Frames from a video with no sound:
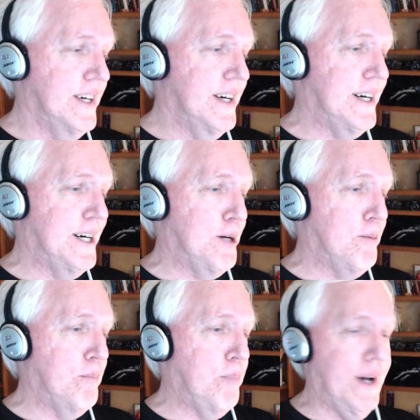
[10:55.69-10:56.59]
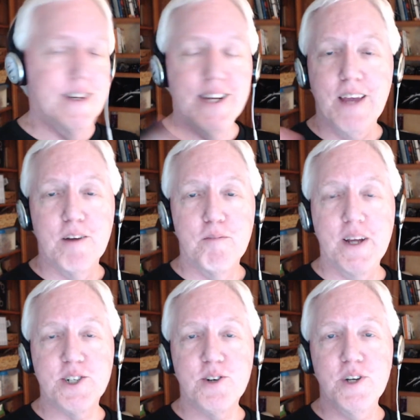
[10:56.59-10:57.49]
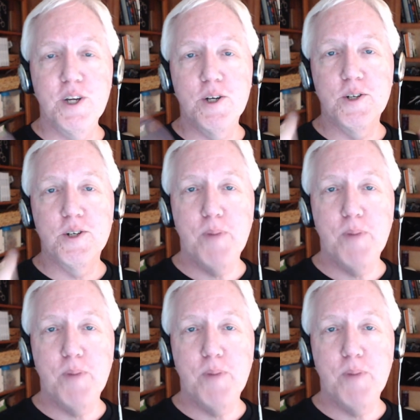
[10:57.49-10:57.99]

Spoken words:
But again, make sure you